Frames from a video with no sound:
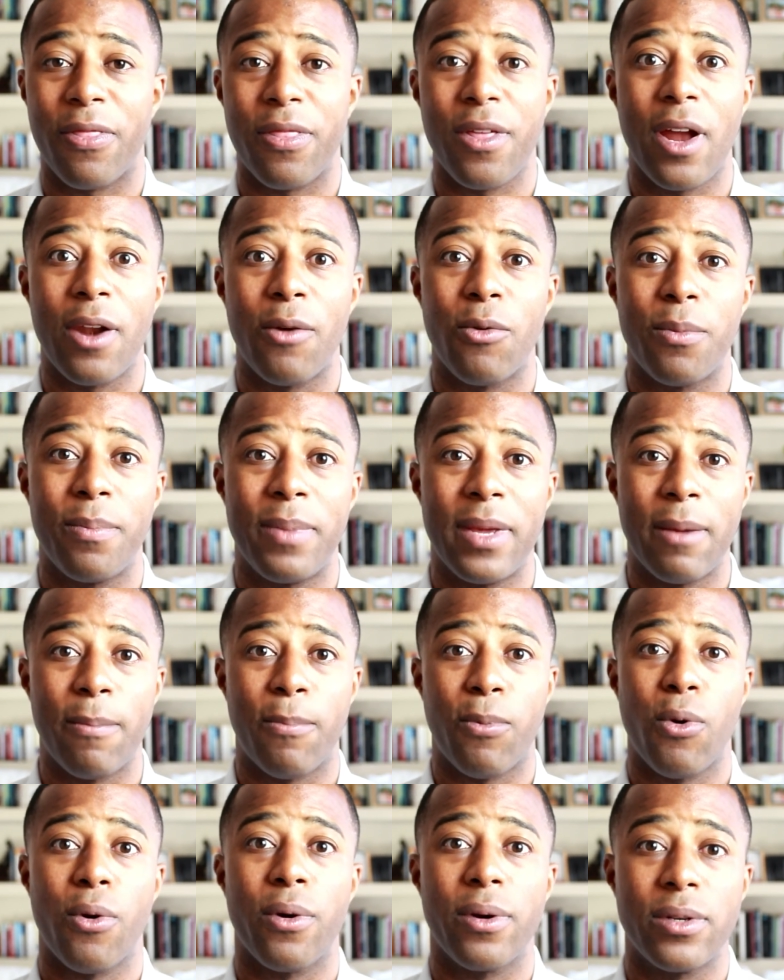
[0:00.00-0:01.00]
Thought it would be
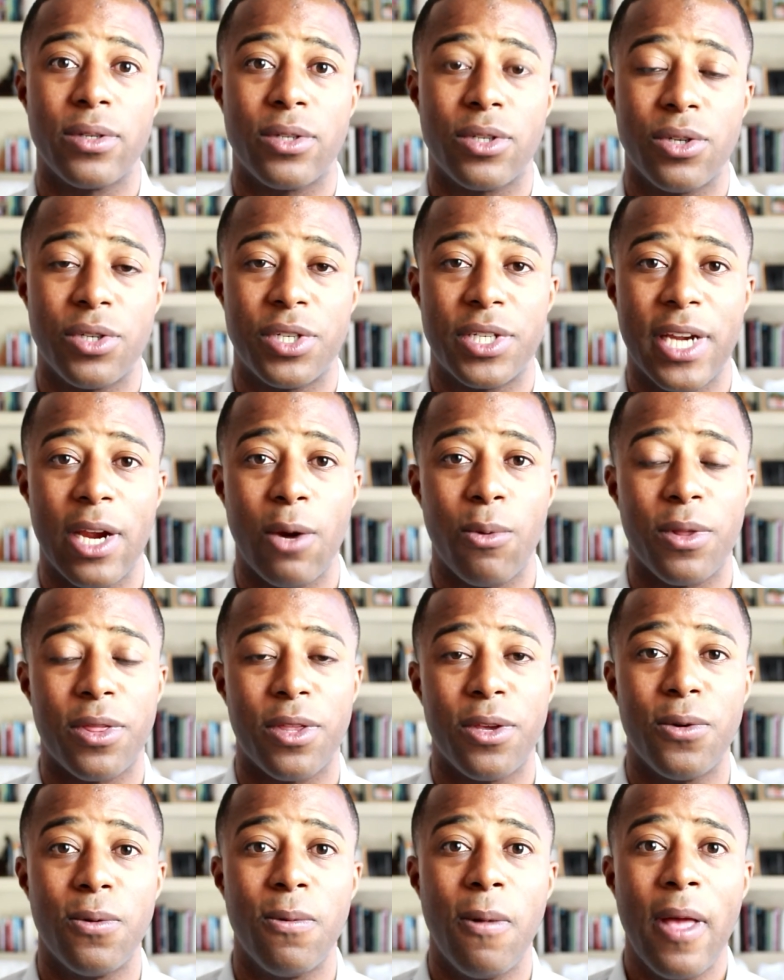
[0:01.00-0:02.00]
important to share
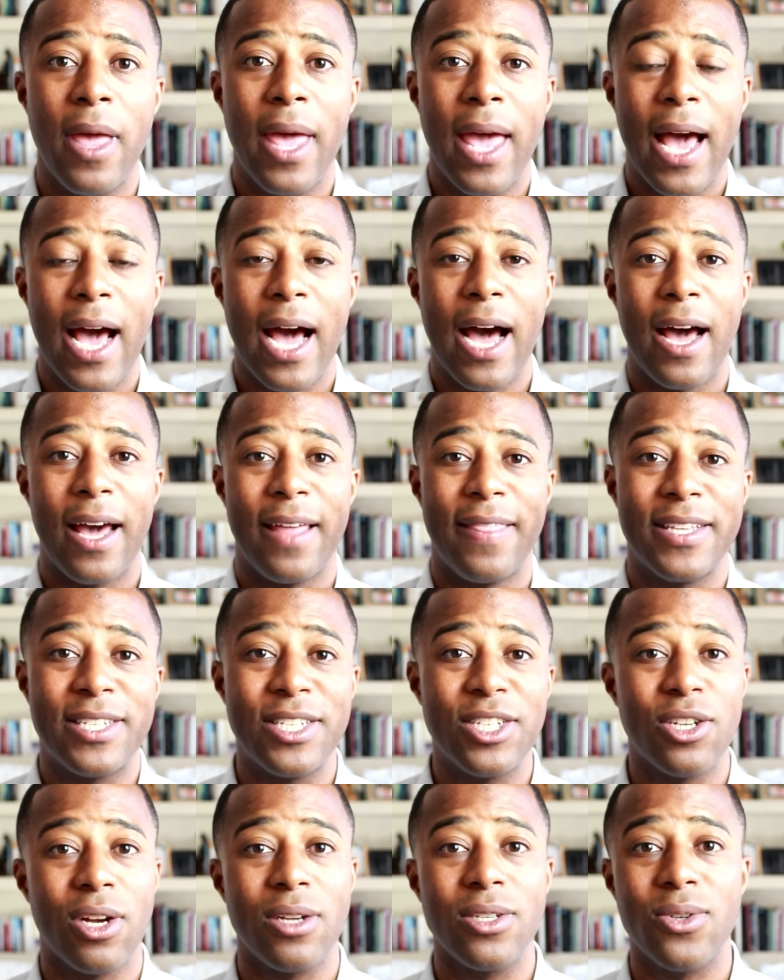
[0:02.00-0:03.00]
with you. And
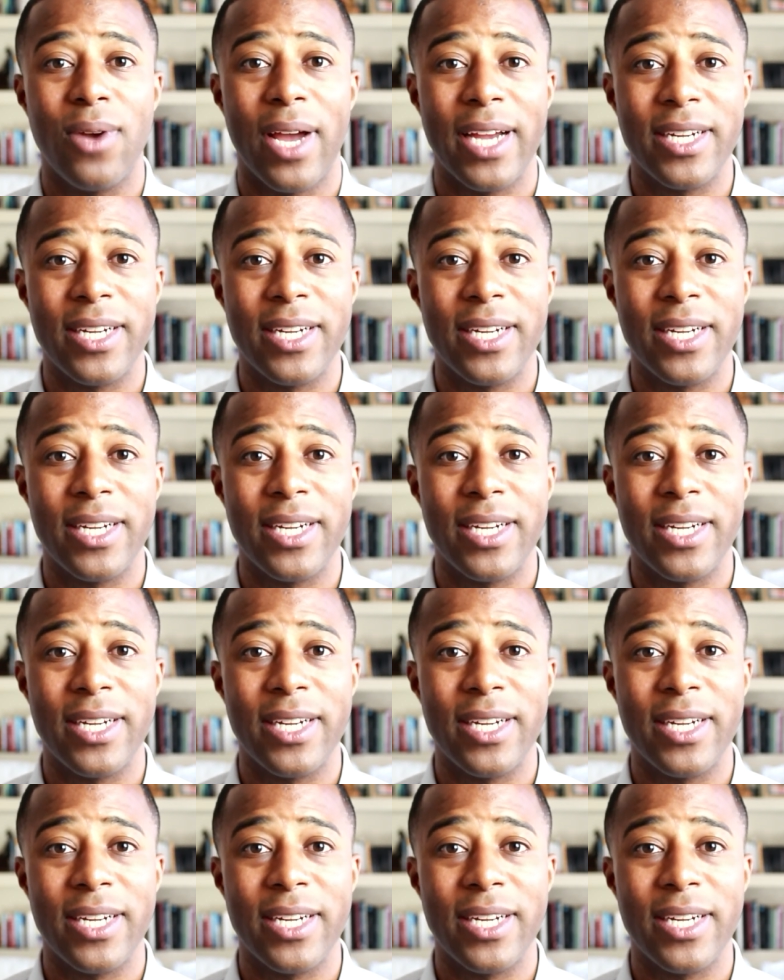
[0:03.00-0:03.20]
this is also